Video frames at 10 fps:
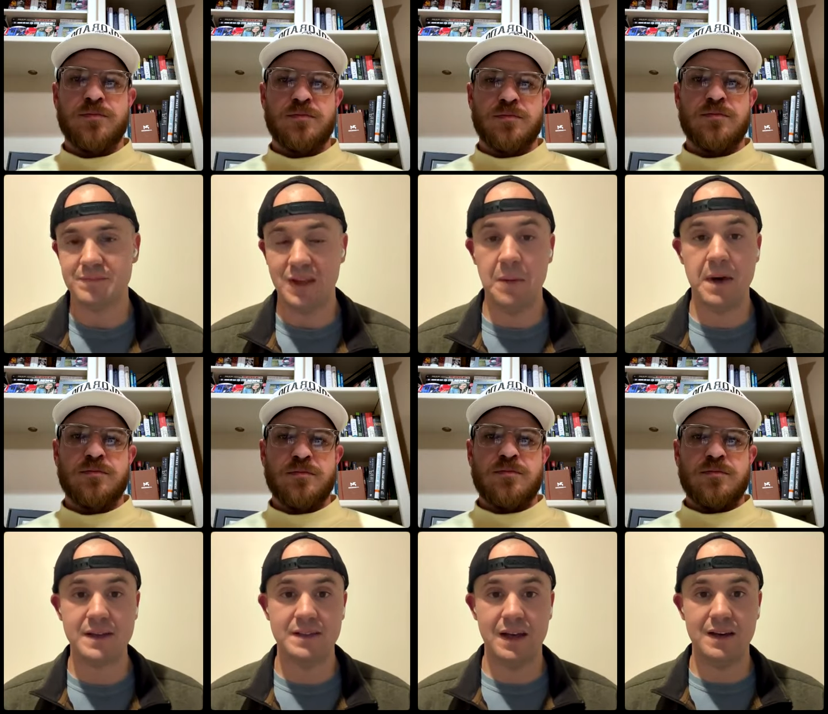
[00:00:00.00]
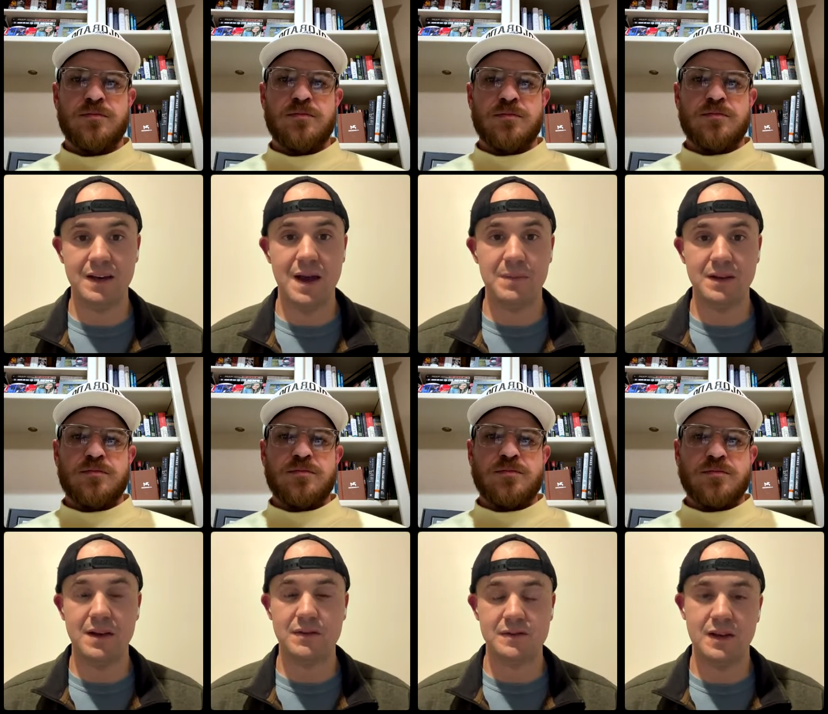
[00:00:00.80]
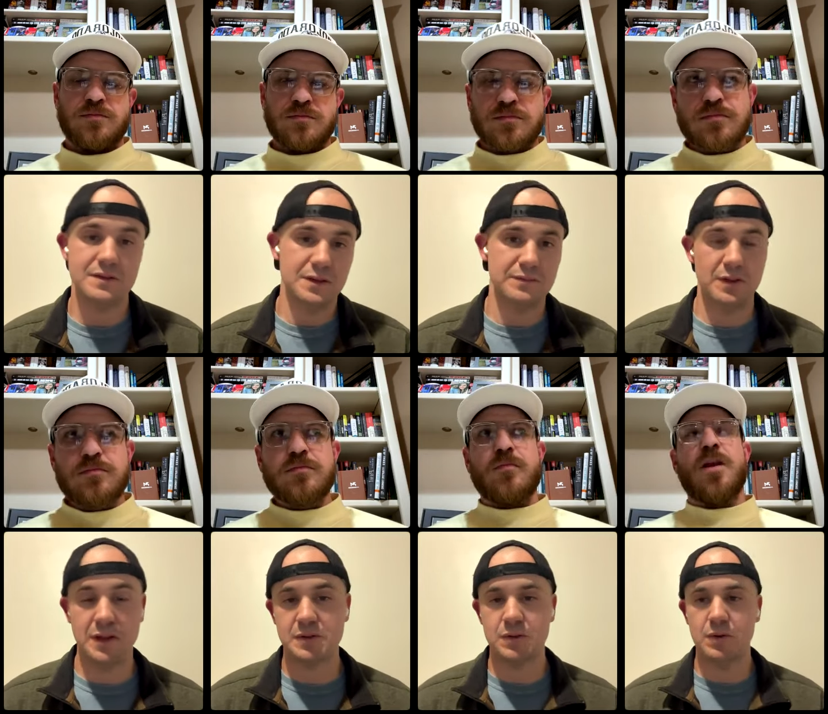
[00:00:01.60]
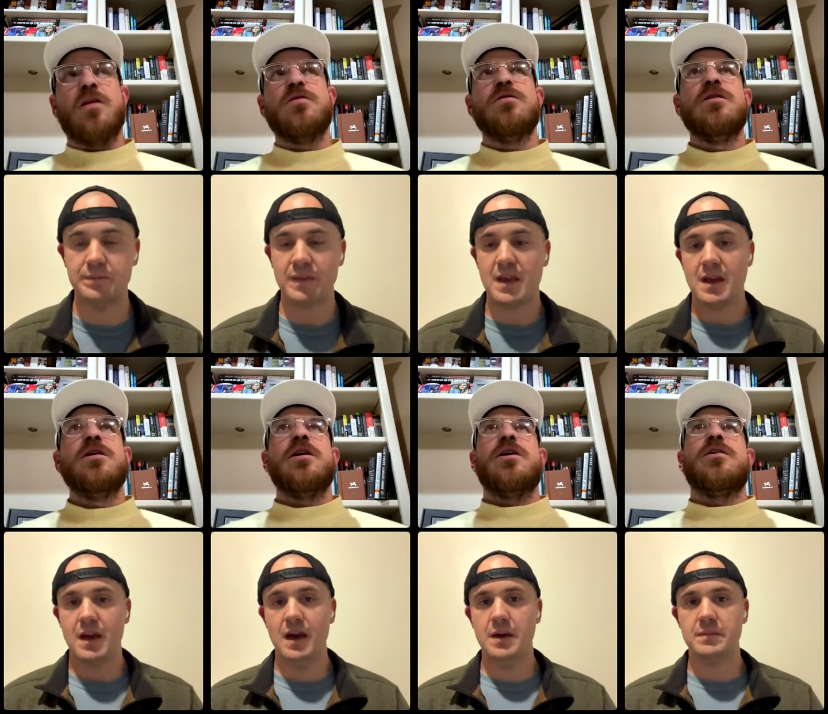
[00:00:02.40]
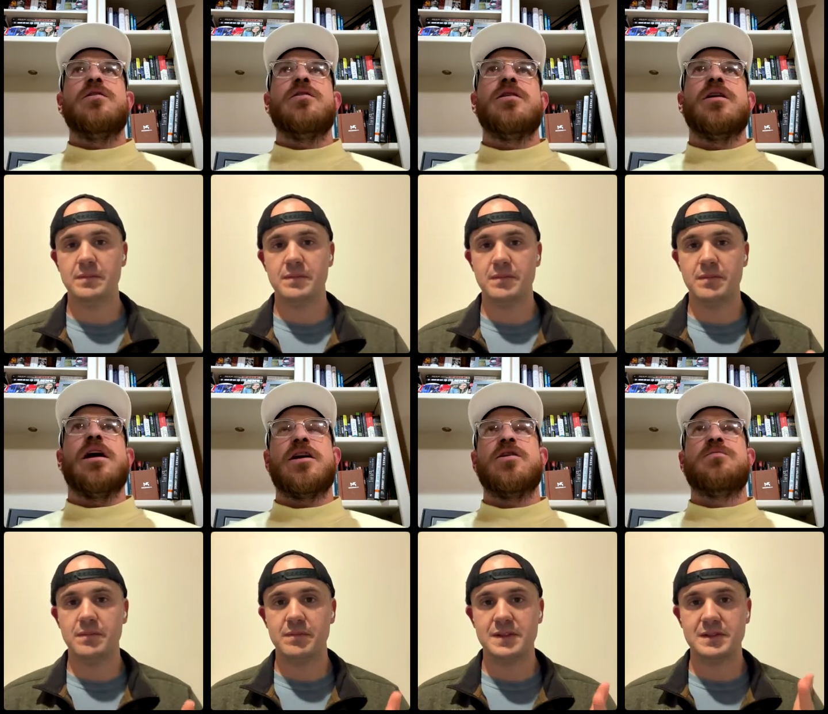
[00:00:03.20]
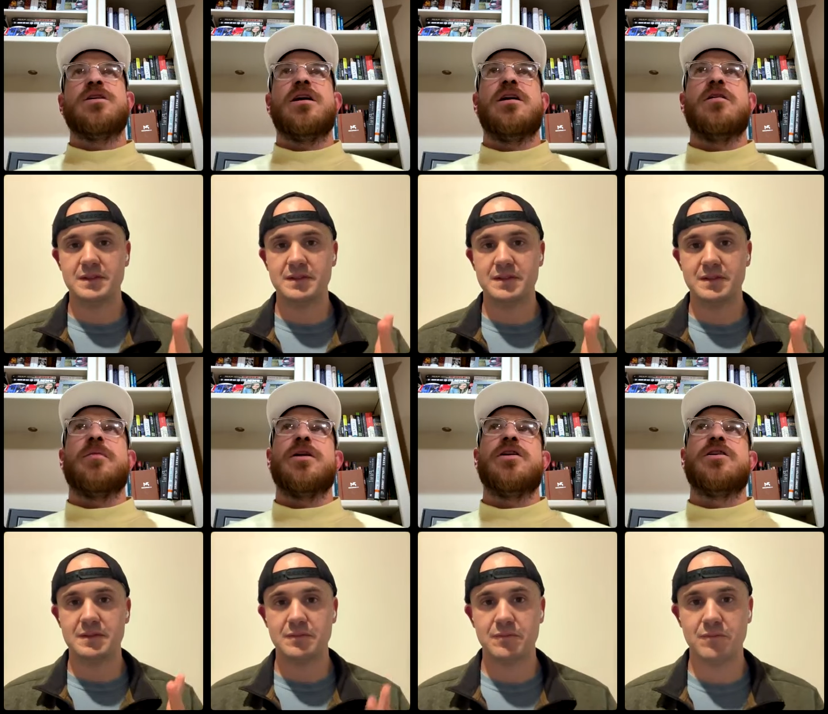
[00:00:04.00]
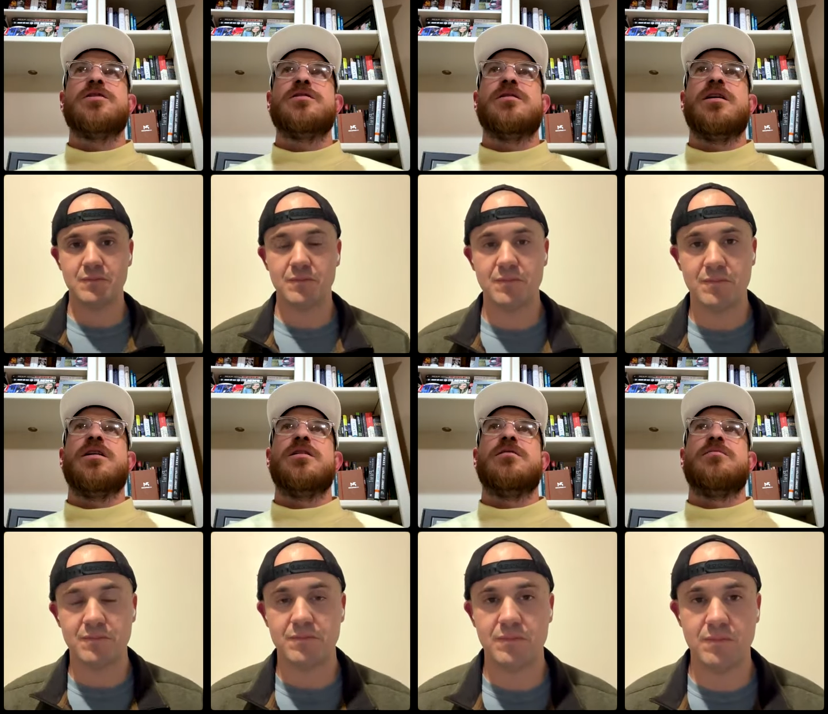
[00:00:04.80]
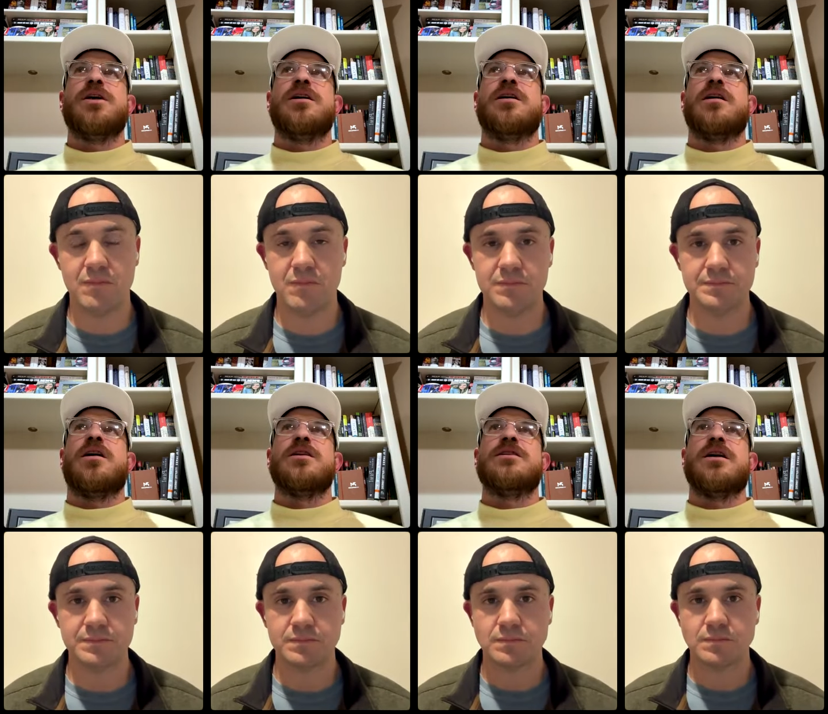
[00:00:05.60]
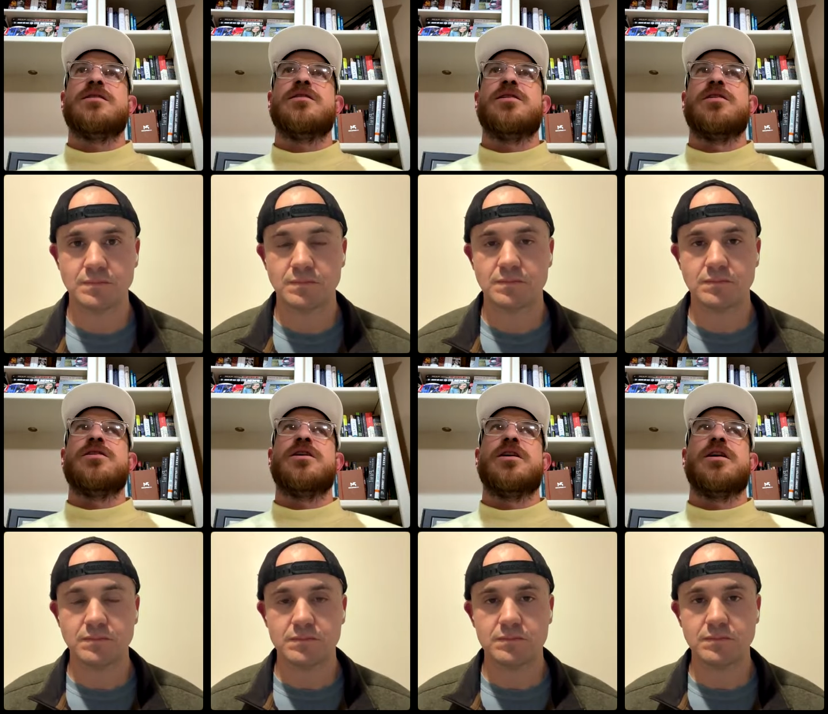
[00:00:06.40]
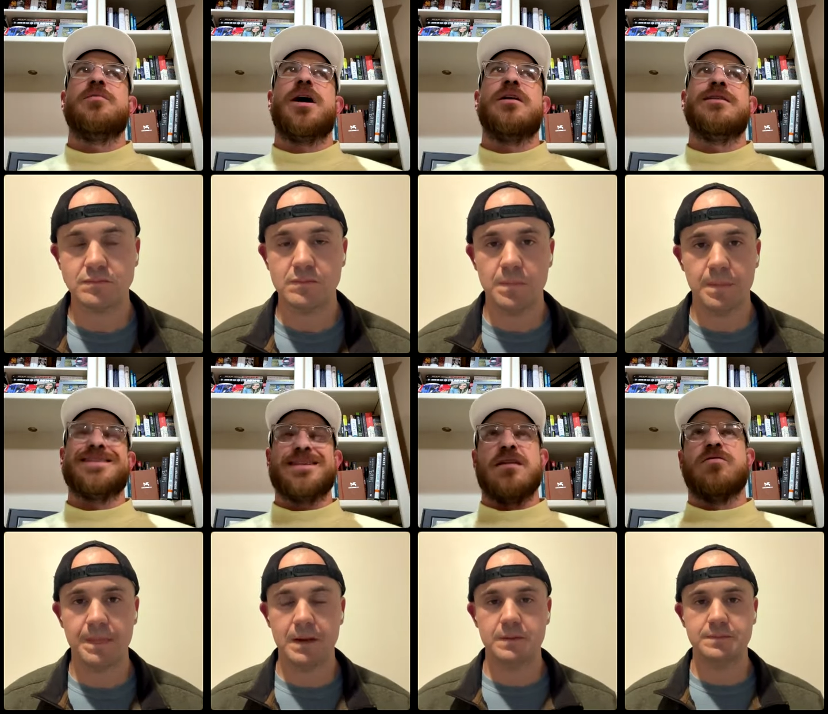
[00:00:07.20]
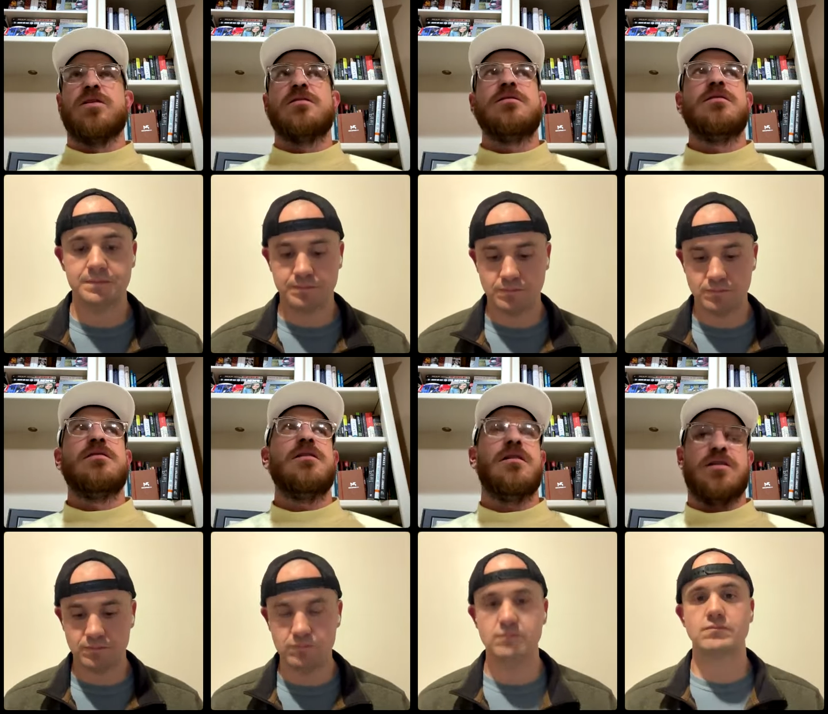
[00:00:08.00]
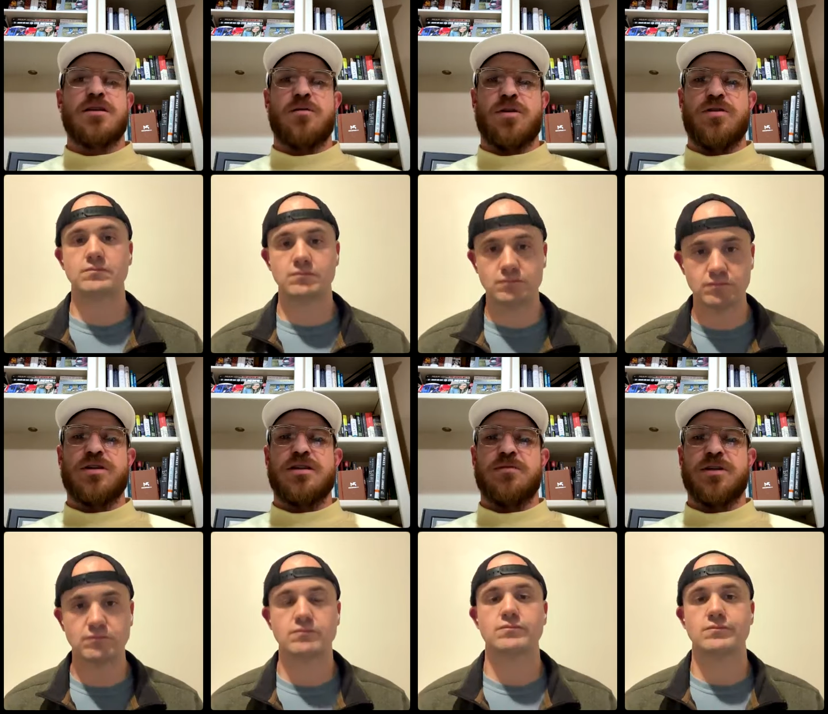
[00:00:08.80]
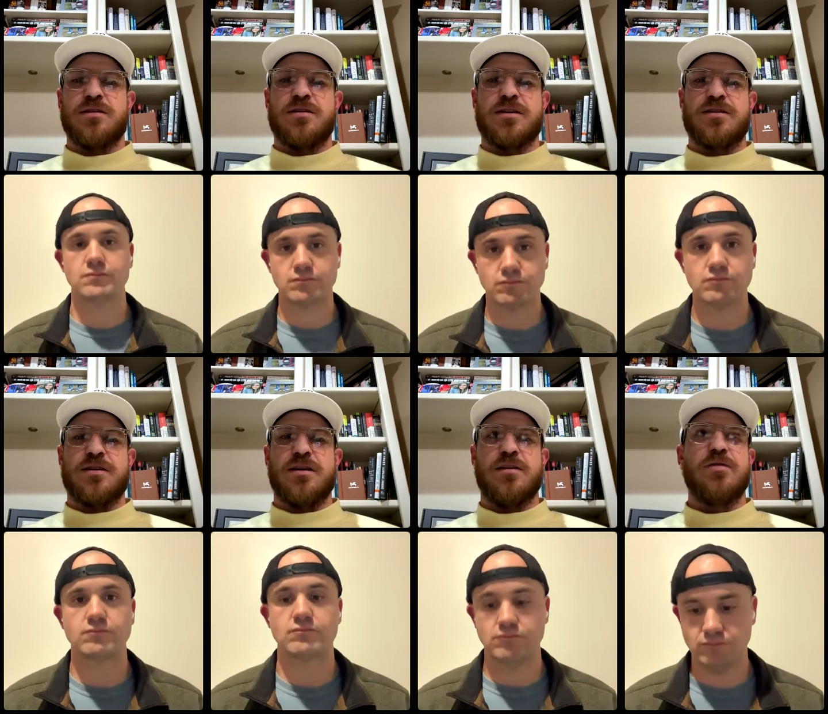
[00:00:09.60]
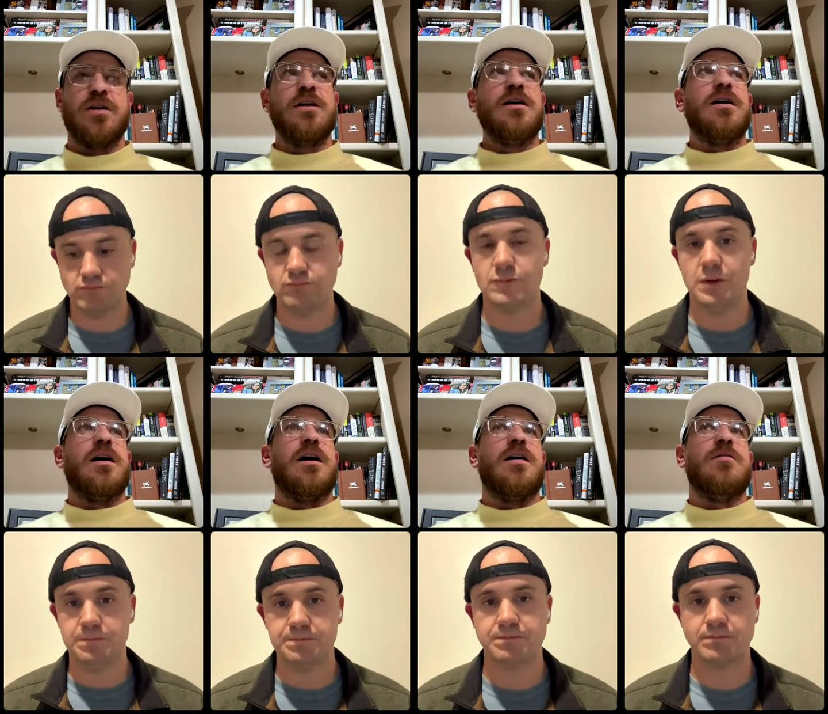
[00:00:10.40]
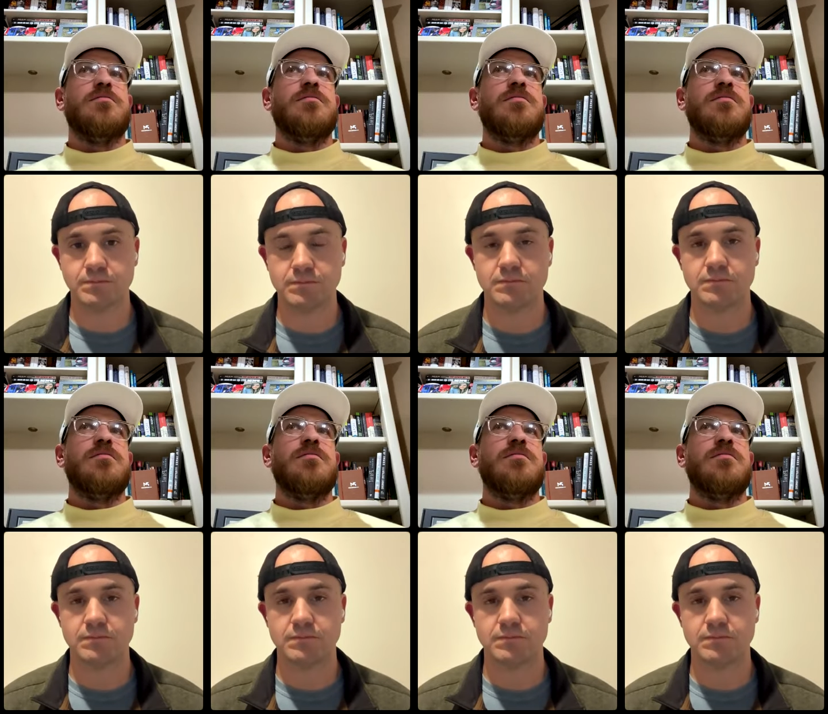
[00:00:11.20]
Speaker 1: get on my side and not be on the other side. So I thought that was cool. Um, it this, could be. It, I mean, you could
Speaker 2: be in context. You know, you're talking about deceiver hmm. or someone who's attempting to deceive yep. um,